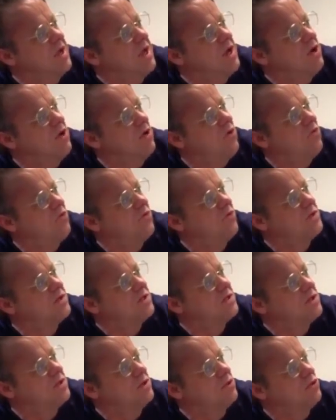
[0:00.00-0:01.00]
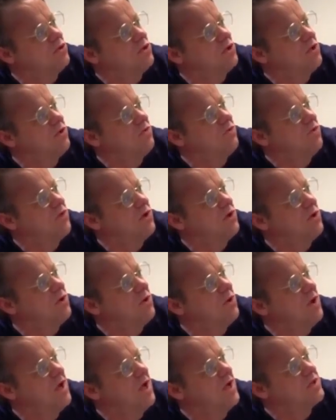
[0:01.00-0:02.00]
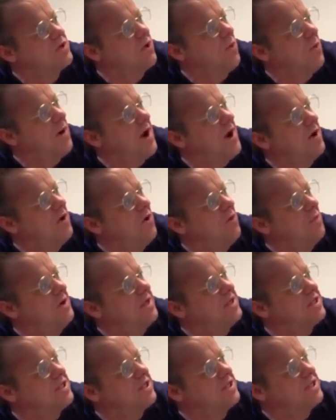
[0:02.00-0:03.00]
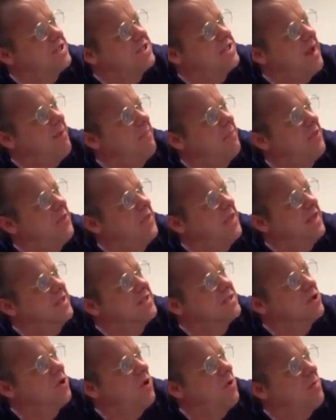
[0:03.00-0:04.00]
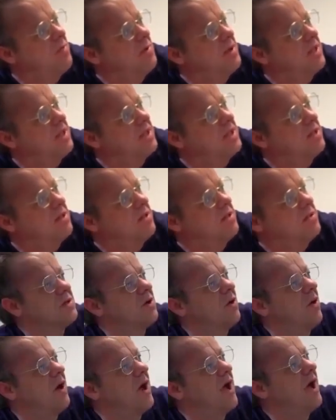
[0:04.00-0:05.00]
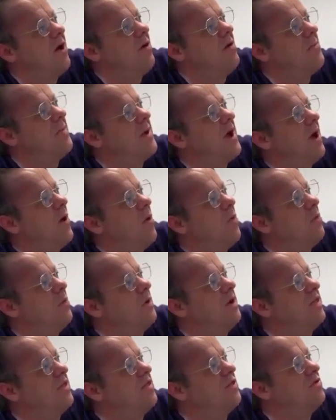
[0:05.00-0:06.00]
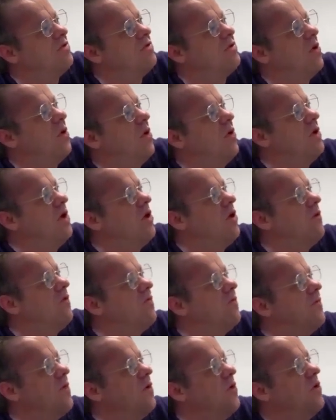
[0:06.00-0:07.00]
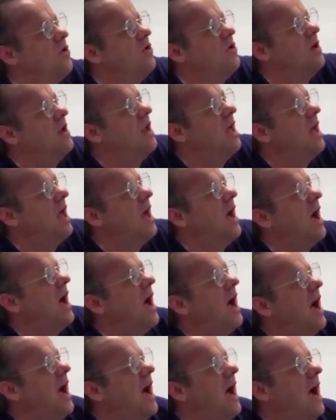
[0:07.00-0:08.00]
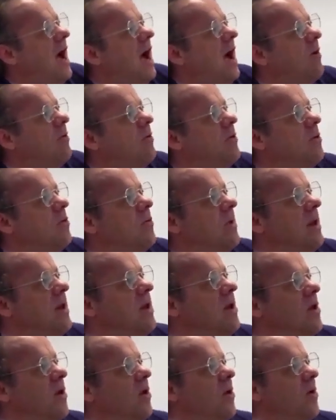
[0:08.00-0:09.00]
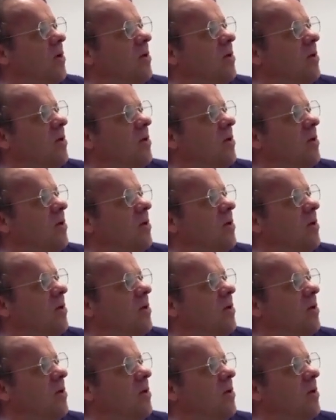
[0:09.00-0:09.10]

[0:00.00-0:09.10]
enough solution for you. So why don't we step things up a little? So how about we throw your phone out the window?